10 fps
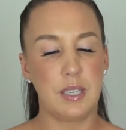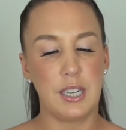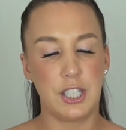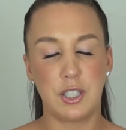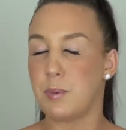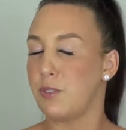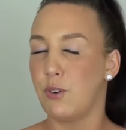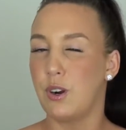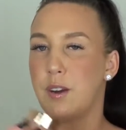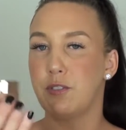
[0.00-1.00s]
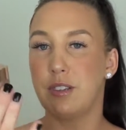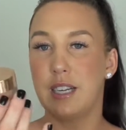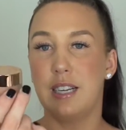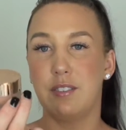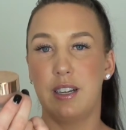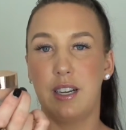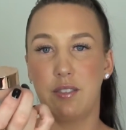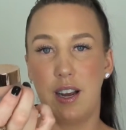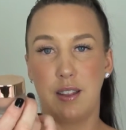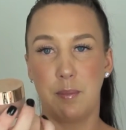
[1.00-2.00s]
De-Luscious before and I really
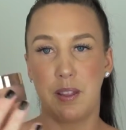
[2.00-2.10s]
rate them.